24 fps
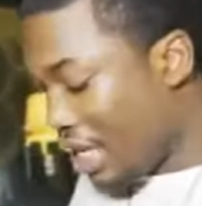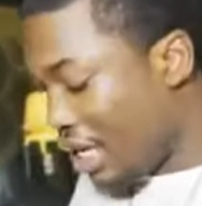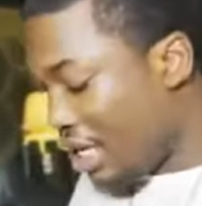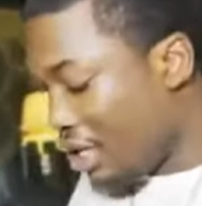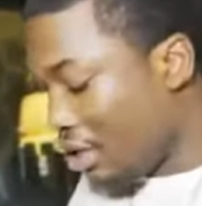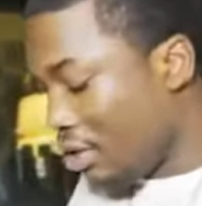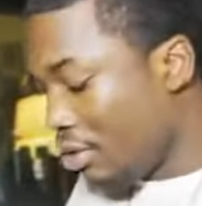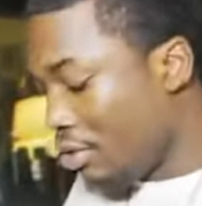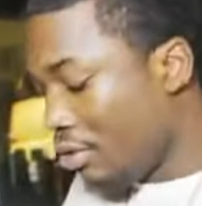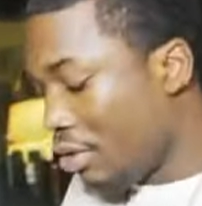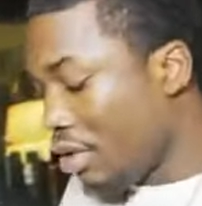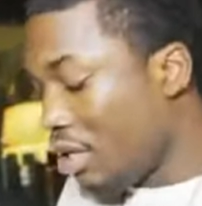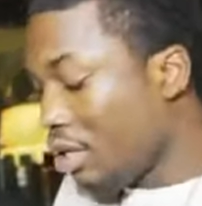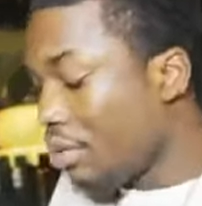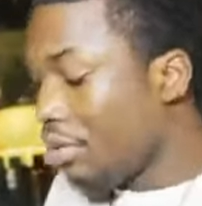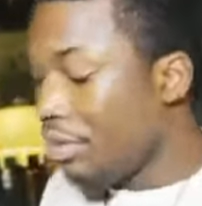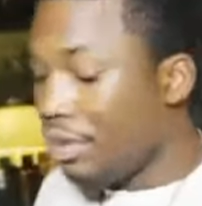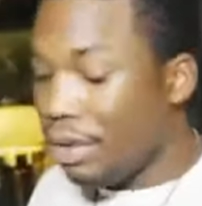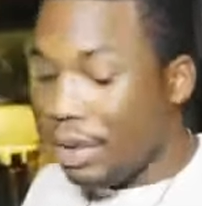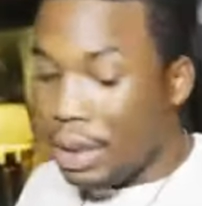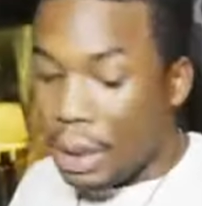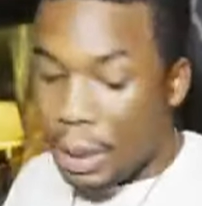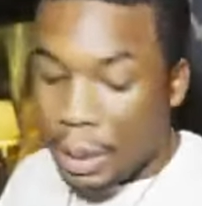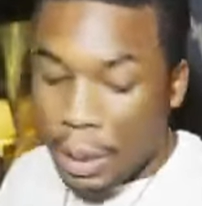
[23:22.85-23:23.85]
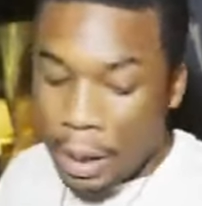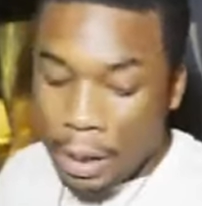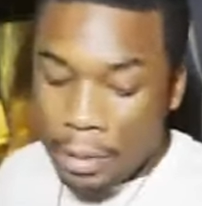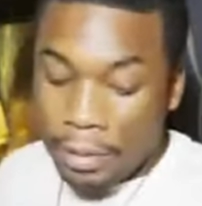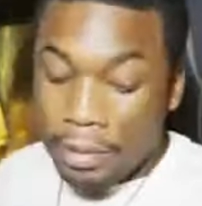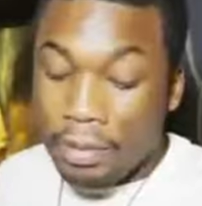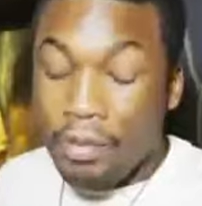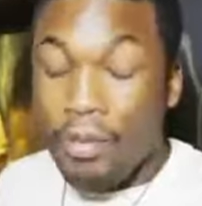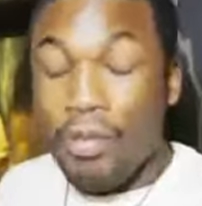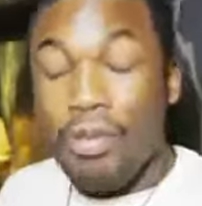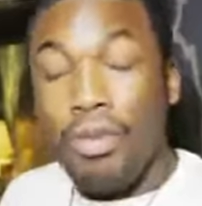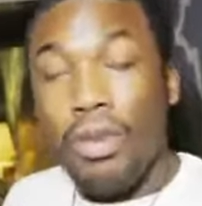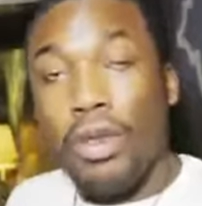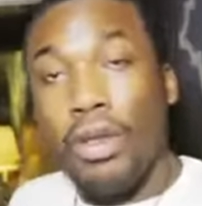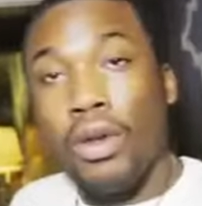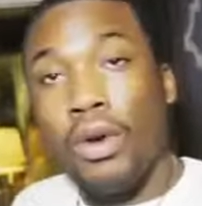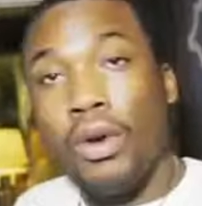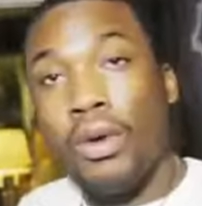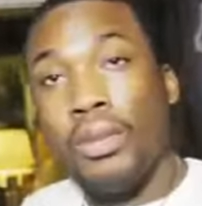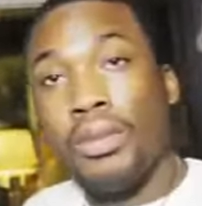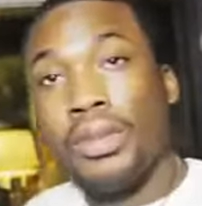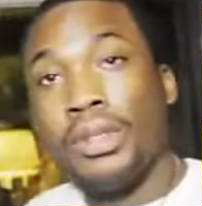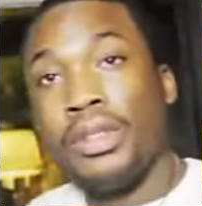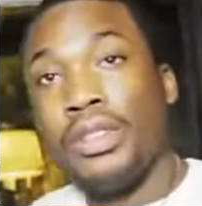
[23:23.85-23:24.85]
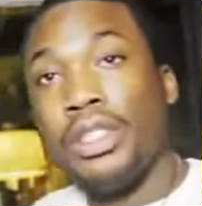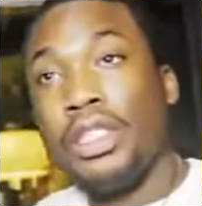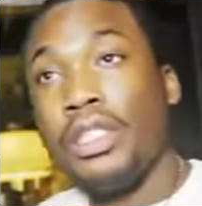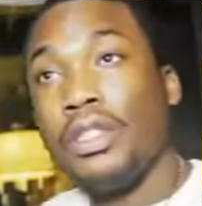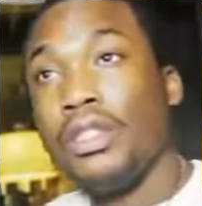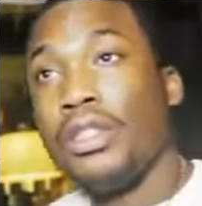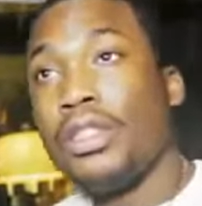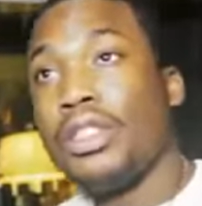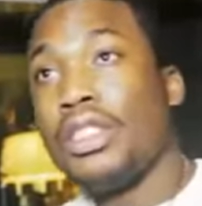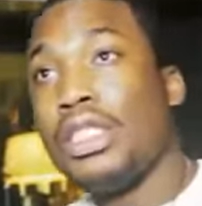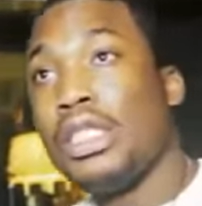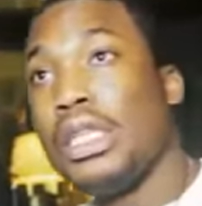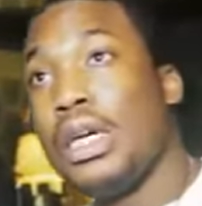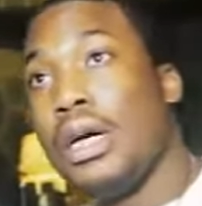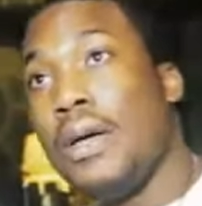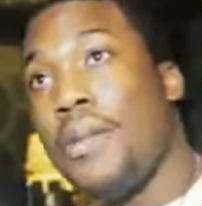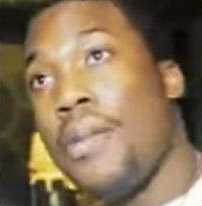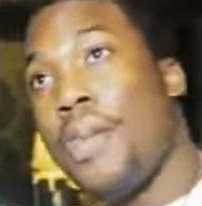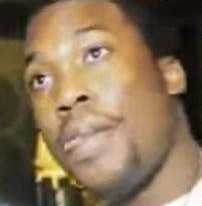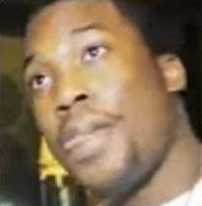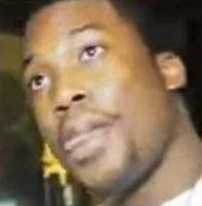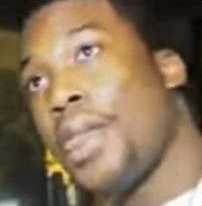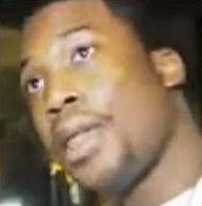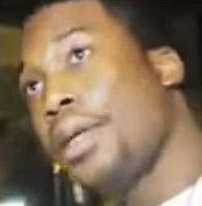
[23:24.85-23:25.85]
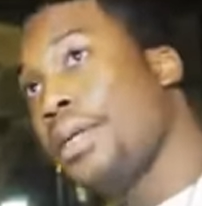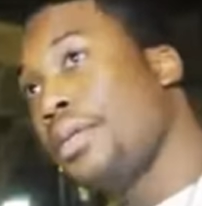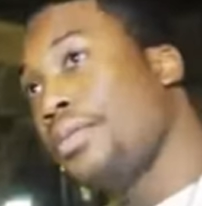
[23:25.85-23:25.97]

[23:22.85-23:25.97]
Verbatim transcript: I ain't do nothing but open the doors up,